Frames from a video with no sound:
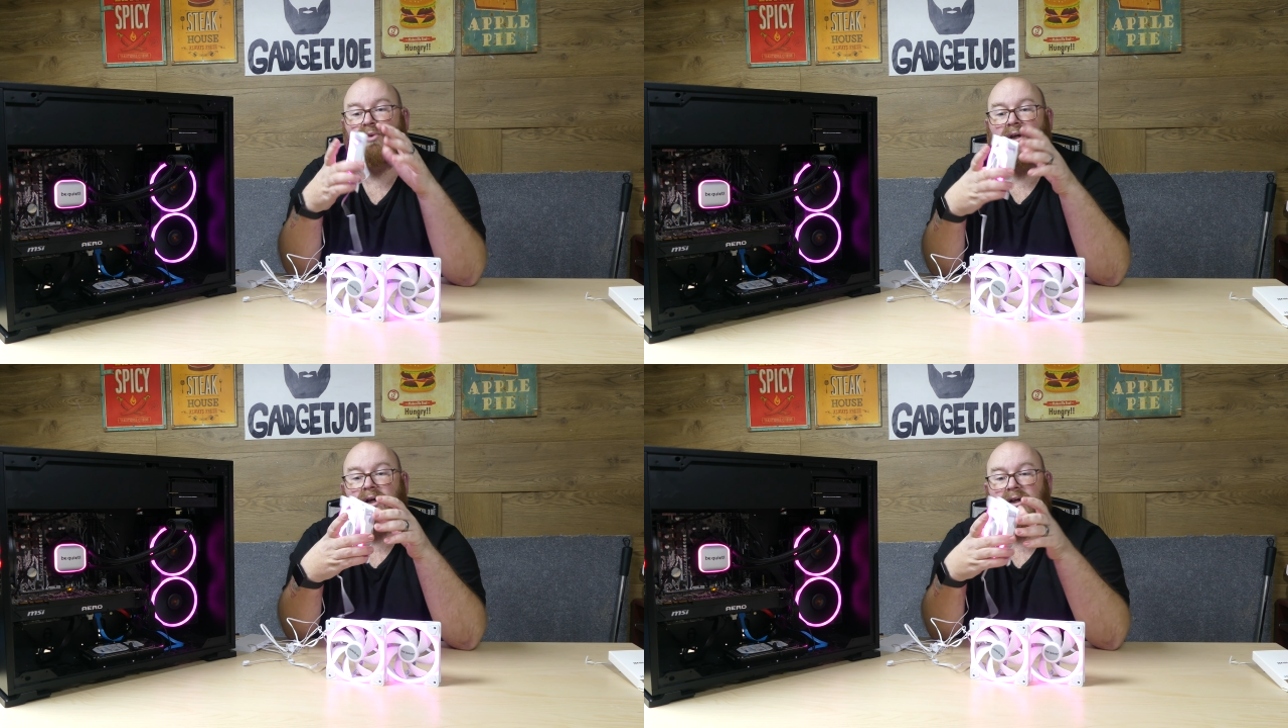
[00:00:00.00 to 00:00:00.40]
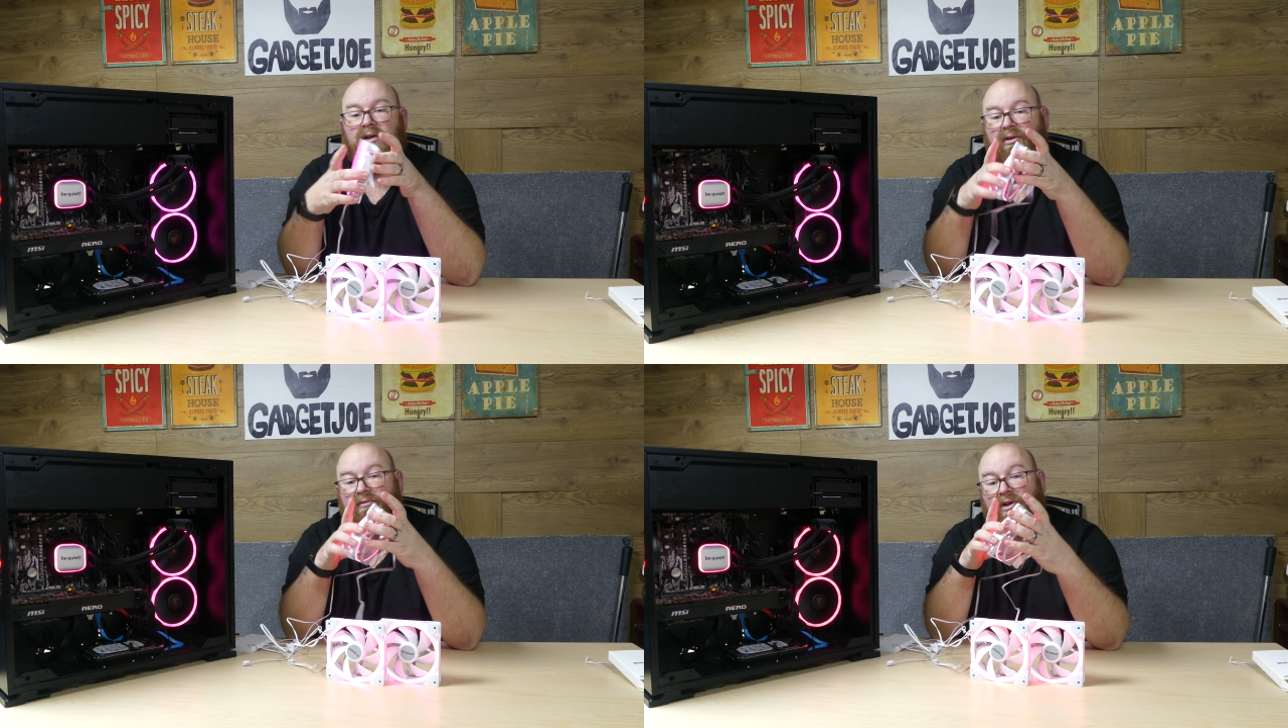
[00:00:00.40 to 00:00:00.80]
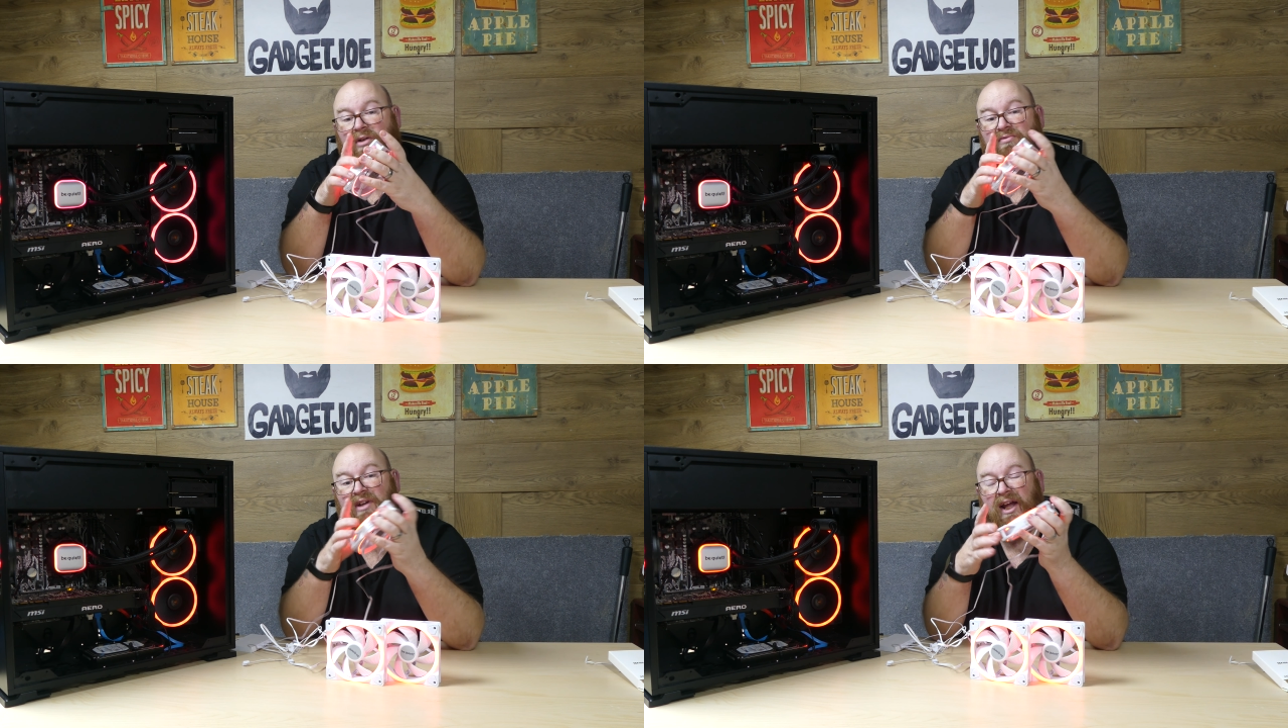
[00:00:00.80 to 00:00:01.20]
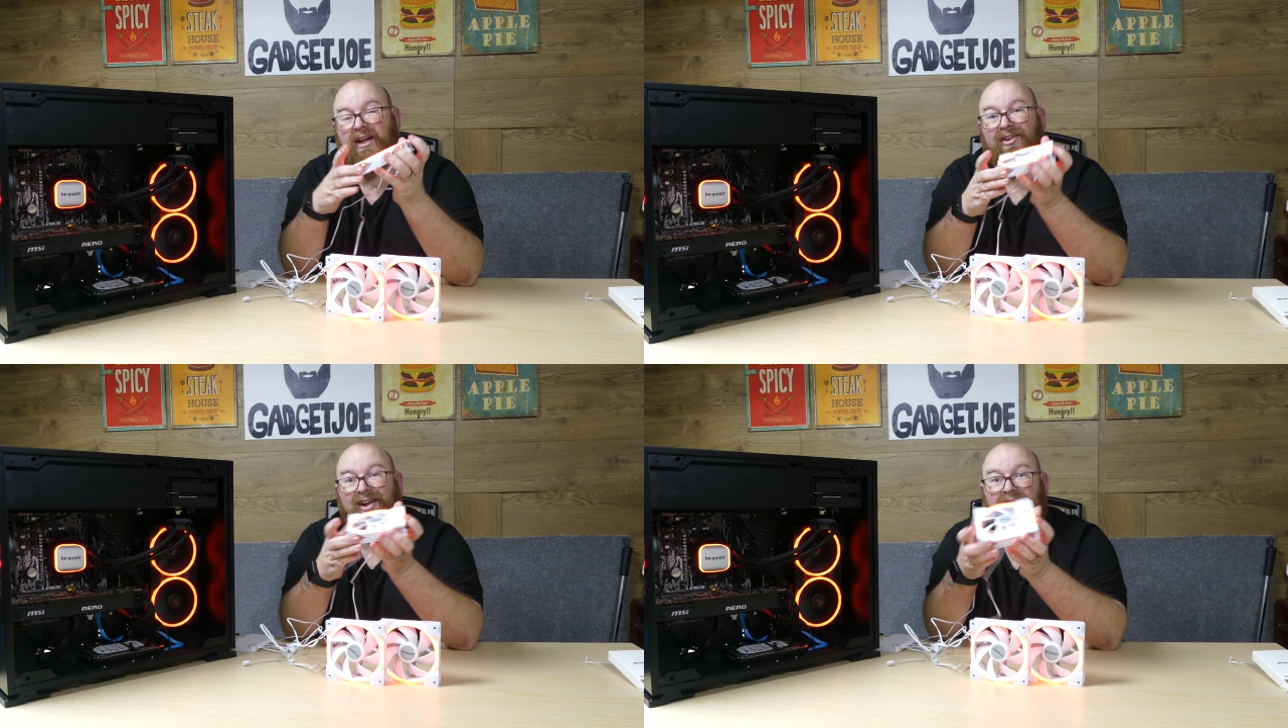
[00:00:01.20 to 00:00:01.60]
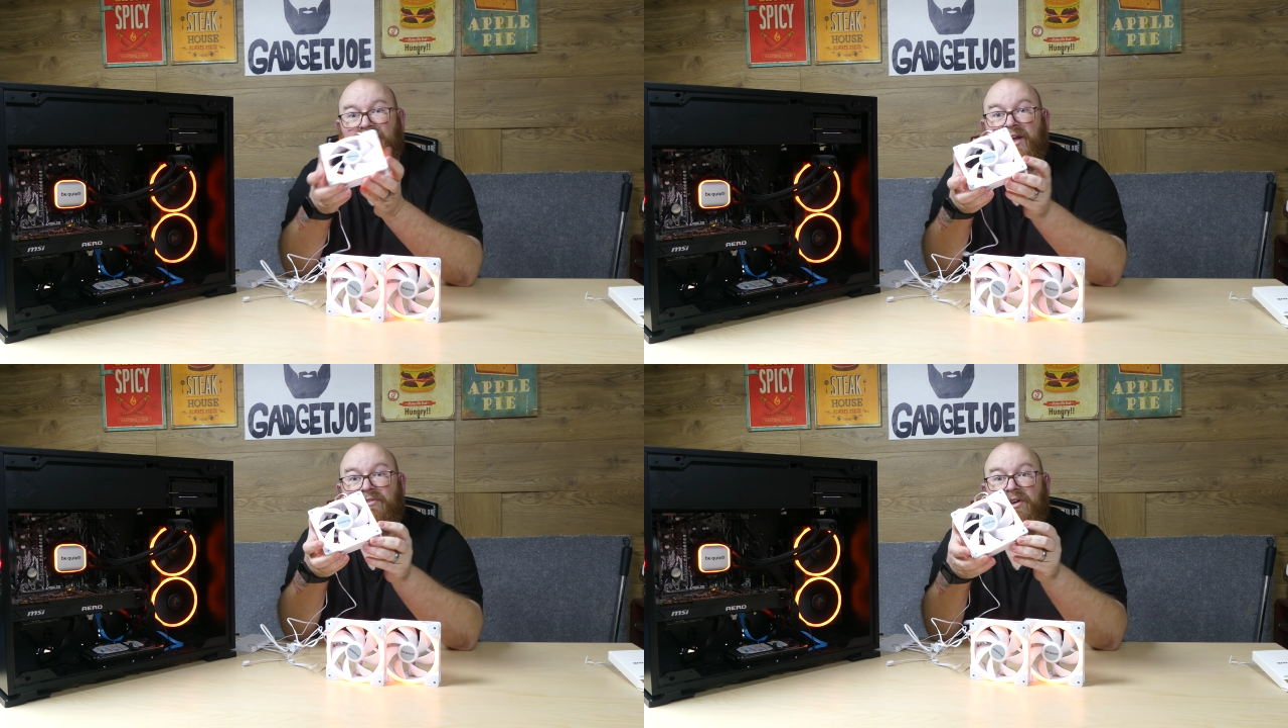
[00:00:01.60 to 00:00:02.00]
and the light is
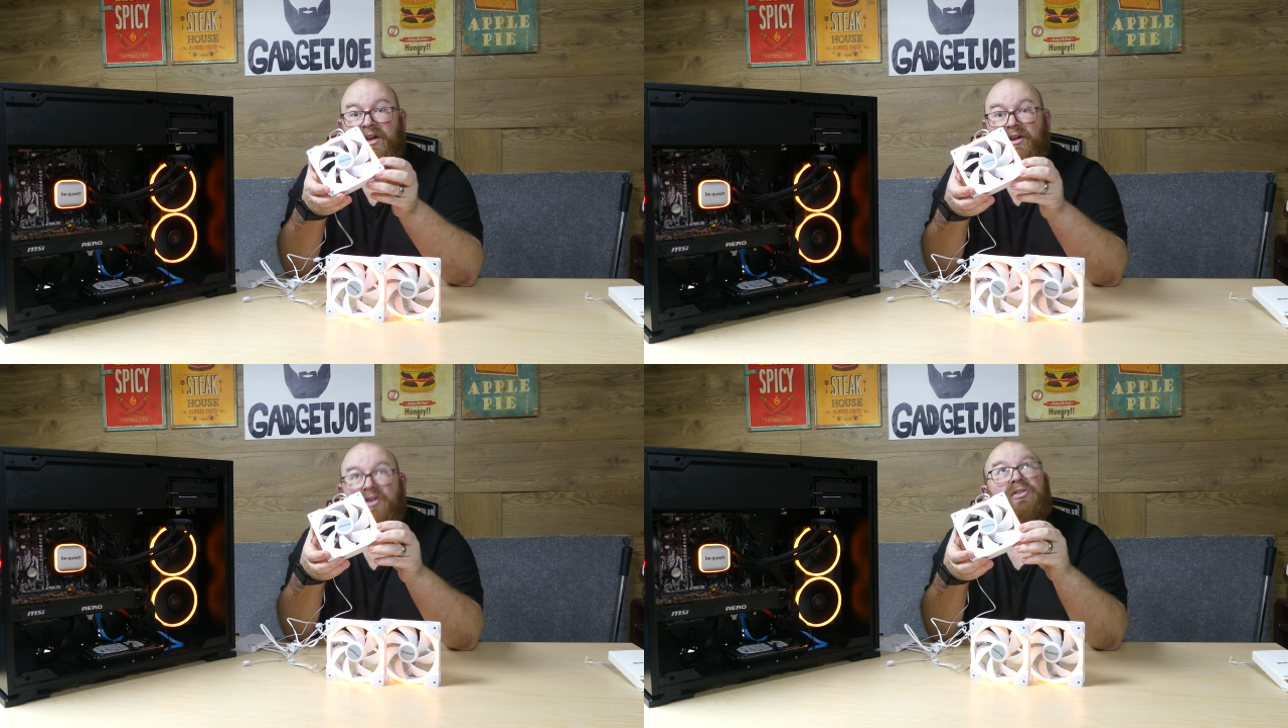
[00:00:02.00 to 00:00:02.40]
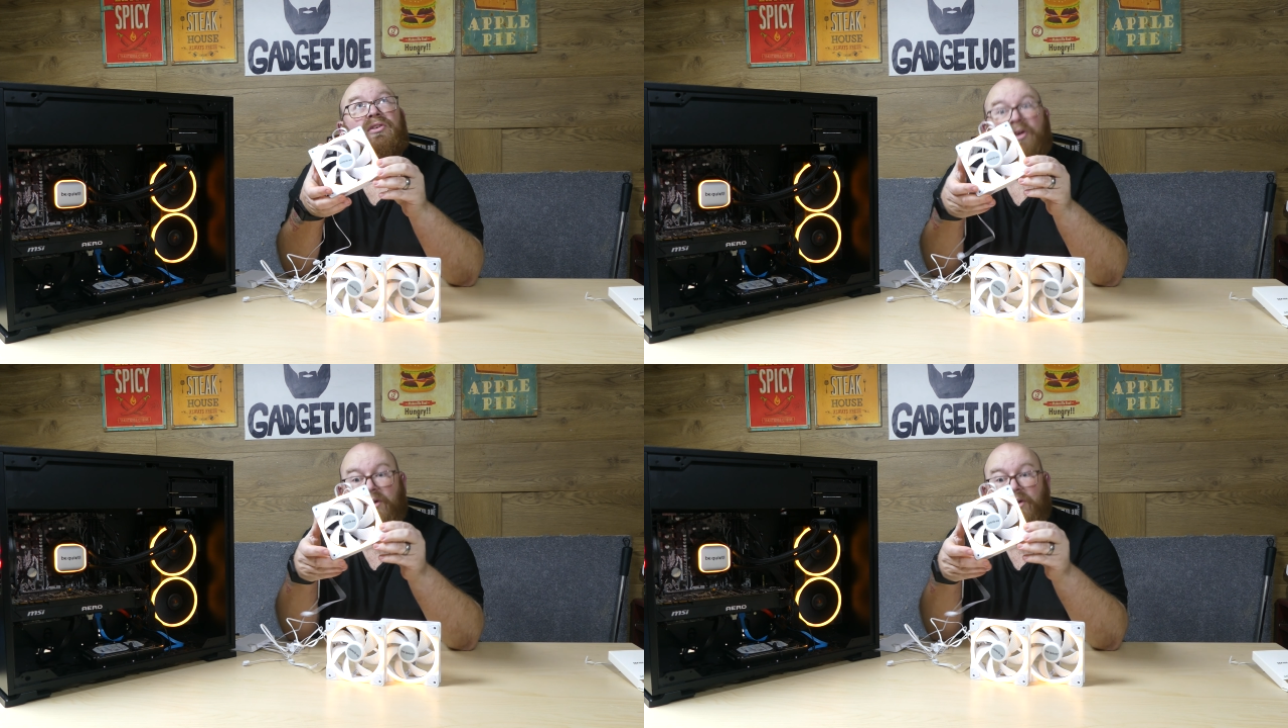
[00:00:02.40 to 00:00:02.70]
actually, even in this